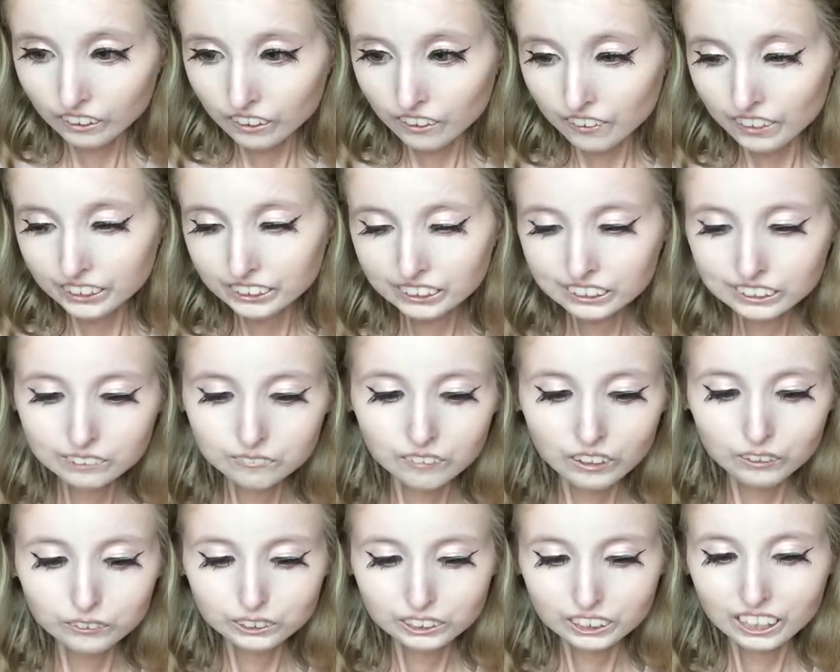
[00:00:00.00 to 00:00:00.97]
This is the
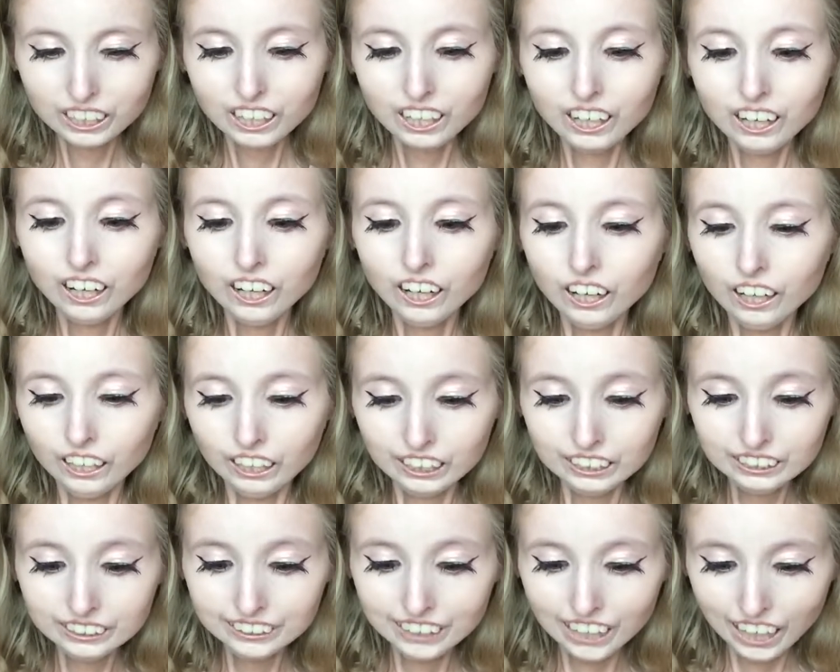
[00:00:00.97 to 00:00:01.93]
most
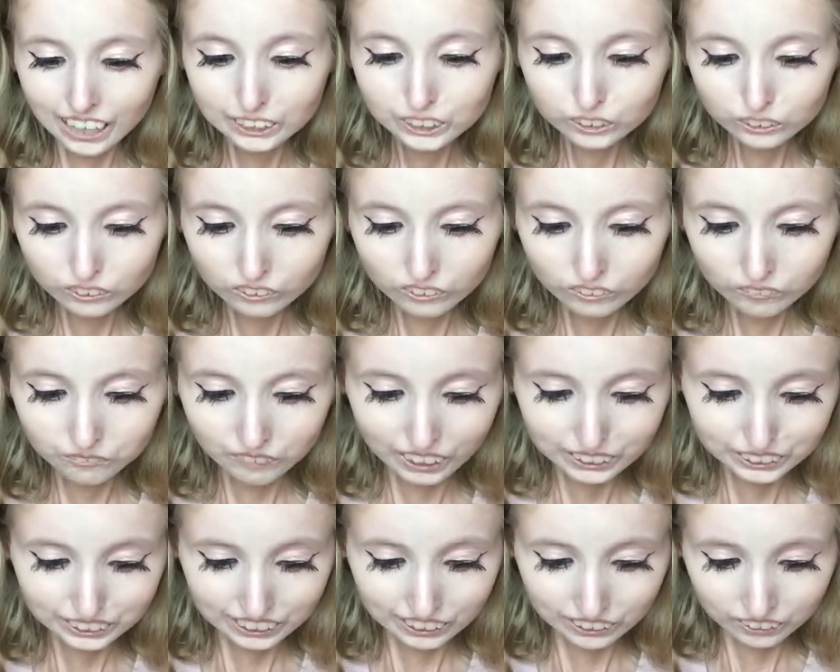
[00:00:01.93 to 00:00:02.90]
unnatural
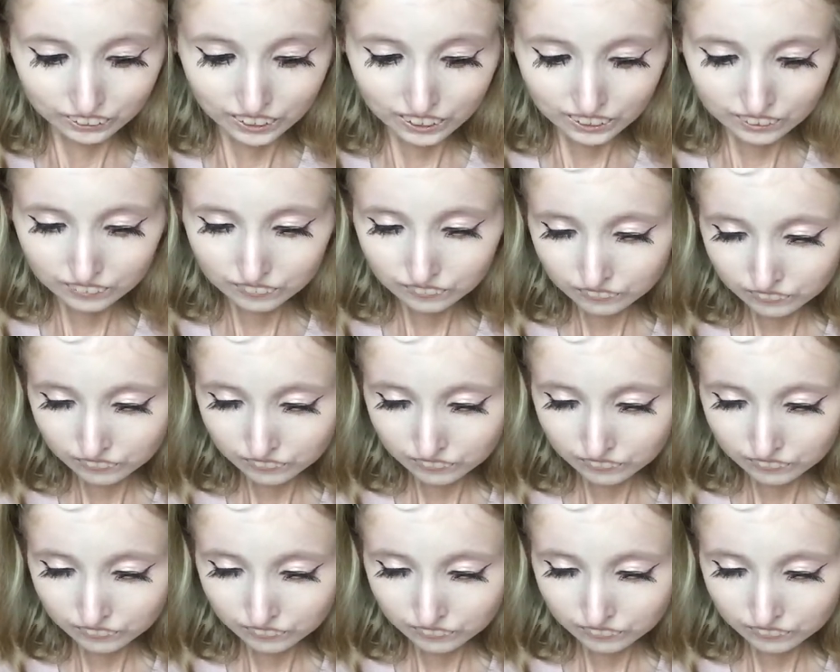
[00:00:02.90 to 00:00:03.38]
mascara.